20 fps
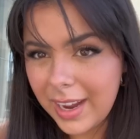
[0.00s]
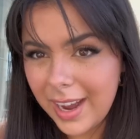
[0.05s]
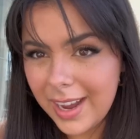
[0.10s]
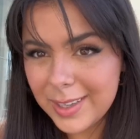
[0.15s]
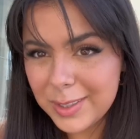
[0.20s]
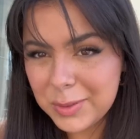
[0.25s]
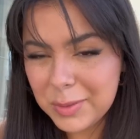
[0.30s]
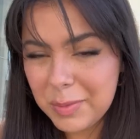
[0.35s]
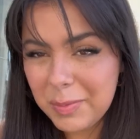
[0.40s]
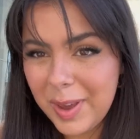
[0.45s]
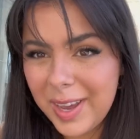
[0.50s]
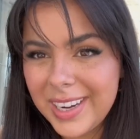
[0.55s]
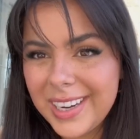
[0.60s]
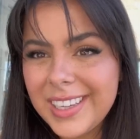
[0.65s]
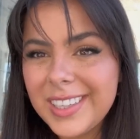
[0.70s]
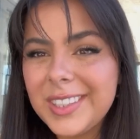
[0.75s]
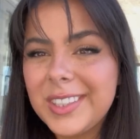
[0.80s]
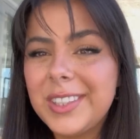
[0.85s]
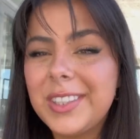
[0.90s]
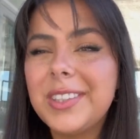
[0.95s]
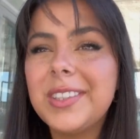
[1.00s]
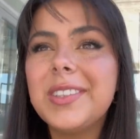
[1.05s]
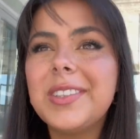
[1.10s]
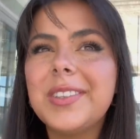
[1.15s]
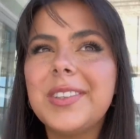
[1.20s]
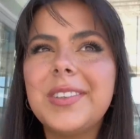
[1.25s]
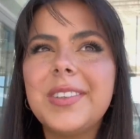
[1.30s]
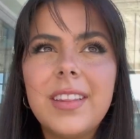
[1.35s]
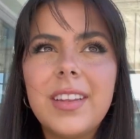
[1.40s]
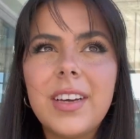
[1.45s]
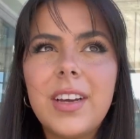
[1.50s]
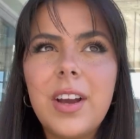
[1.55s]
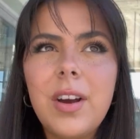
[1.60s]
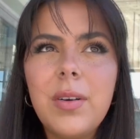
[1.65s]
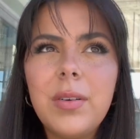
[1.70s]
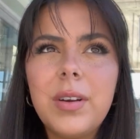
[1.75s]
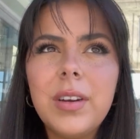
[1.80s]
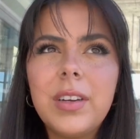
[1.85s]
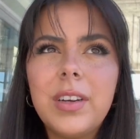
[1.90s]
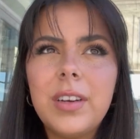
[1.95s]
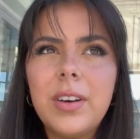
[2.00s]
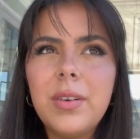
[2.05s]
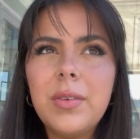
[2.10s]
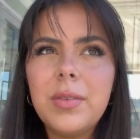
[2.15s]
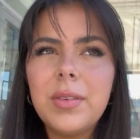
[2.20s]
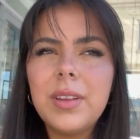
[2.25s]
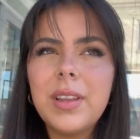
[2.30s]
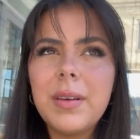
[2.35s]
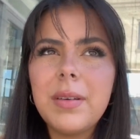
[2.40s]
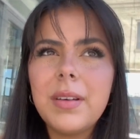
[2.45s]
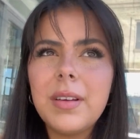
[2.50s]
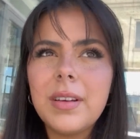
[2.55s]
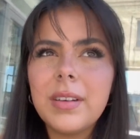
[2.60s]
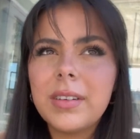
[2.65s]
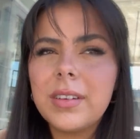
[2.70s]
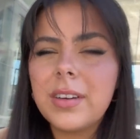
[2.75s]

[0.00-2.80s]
guys, we made it to the Coca-Cola